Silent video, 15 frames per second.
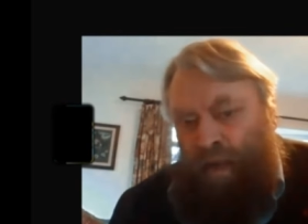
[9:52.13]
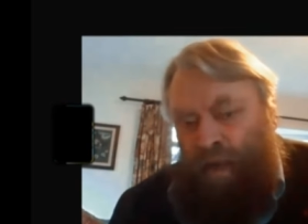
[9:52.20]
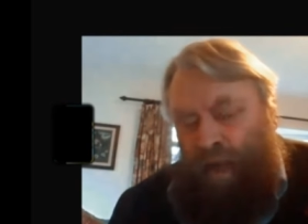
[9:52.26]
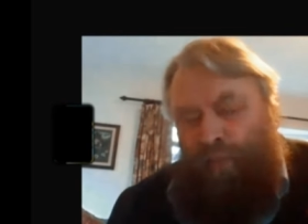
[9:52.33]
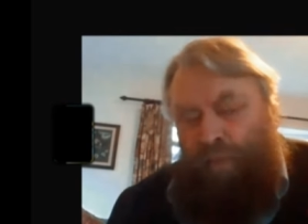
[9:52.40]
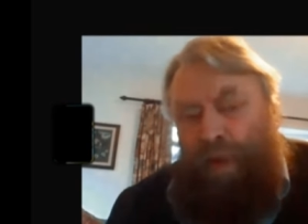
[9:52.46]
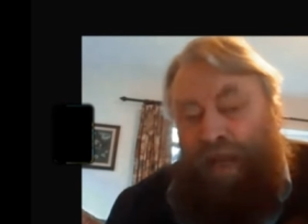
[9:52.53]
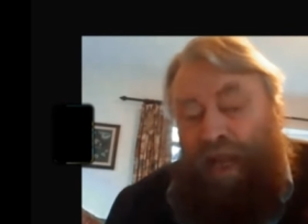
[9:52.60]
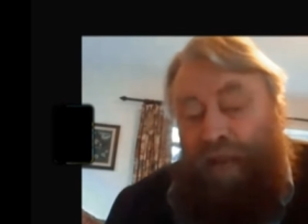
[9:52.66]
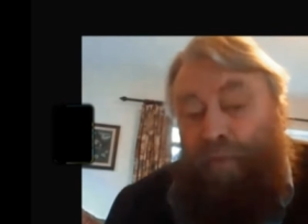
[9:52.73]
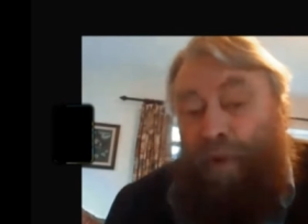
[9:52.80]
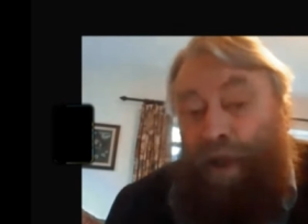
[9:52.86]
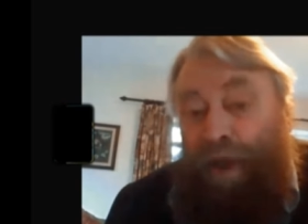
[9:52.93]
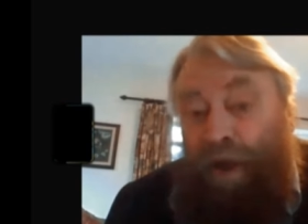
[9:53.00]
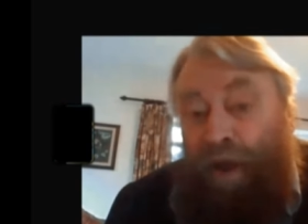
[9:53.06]
And when he
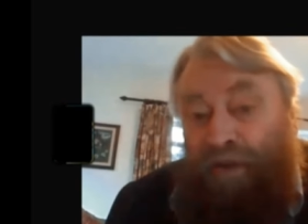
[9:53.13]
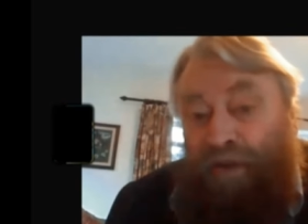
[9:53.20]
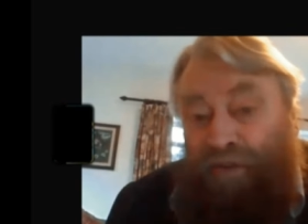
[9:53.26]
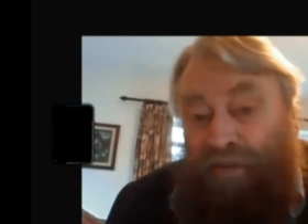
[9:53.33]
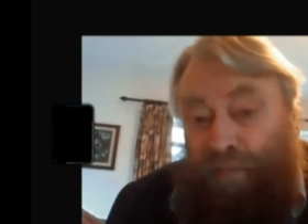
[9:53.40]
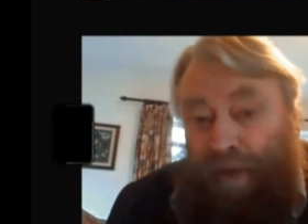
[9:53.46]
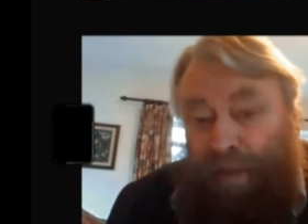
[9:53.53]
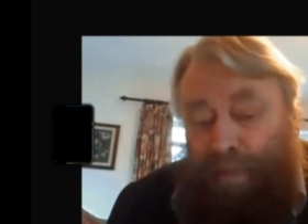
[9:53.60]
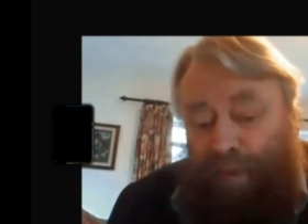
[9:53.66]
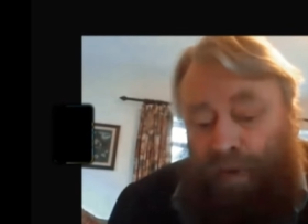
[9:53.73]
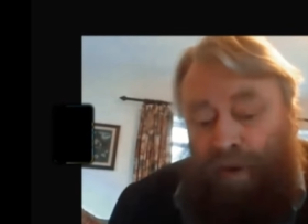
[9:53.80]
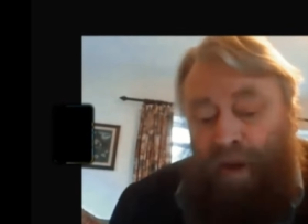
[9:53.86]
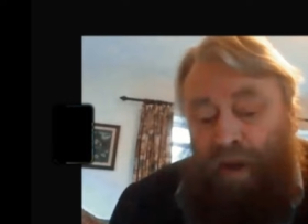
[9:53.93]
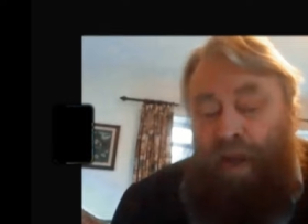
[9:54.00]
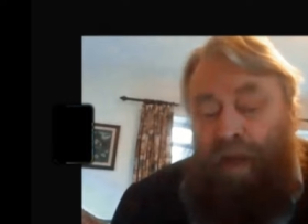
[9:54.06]
rehearsed people,
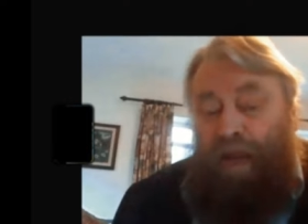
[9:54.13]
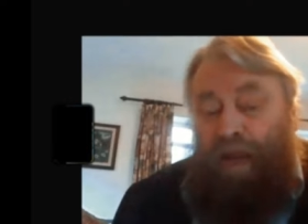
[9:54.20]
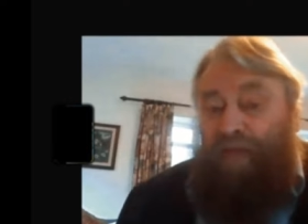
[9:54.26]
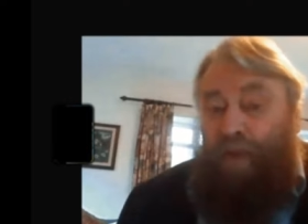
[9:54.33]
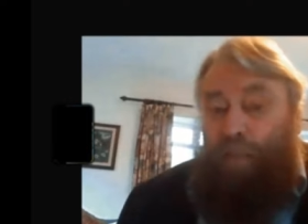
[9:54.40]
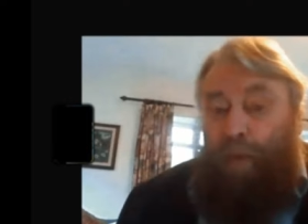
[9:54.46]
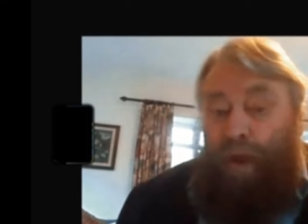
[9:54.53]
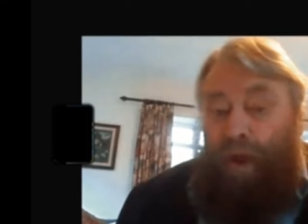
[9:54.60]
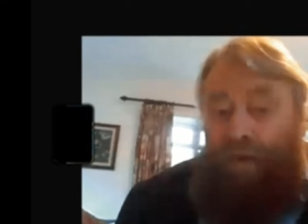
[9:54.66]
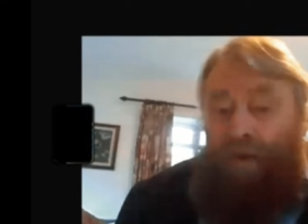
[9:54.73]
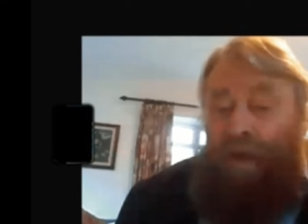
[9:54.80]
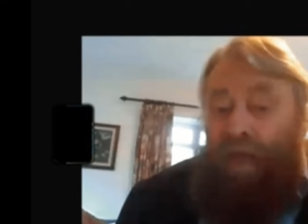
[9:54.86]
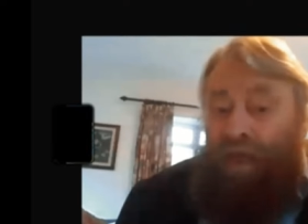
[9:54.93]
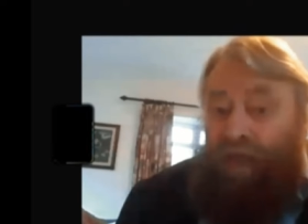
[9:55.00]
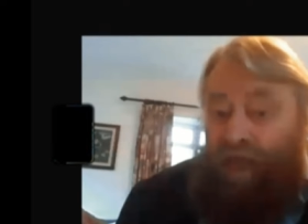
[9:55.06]
if they weren't
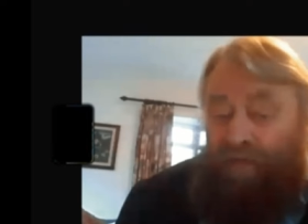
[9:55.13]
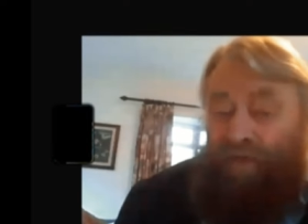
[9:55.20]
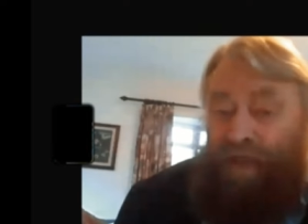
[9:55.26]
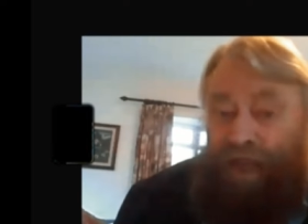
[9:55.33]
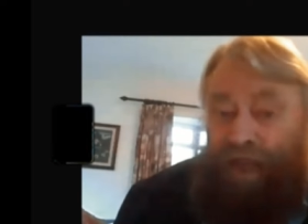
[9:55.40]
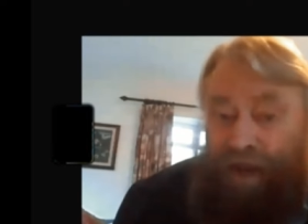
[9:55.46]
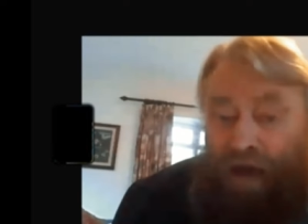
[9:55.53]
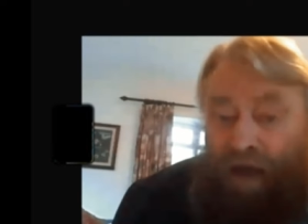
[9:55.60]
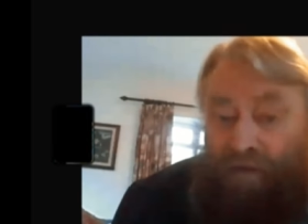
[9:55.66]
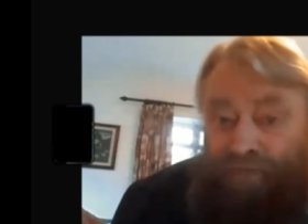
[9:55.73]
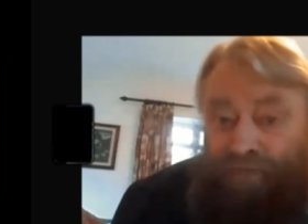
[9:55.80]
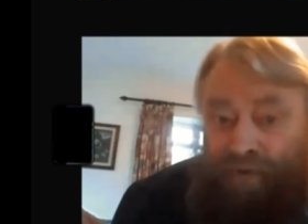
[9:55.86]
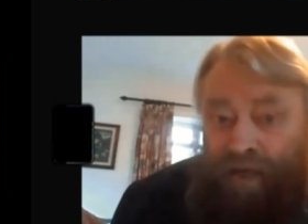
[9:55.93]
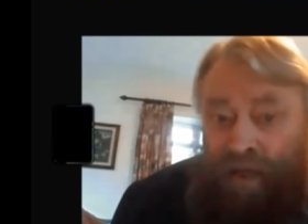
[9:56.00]
giving enough,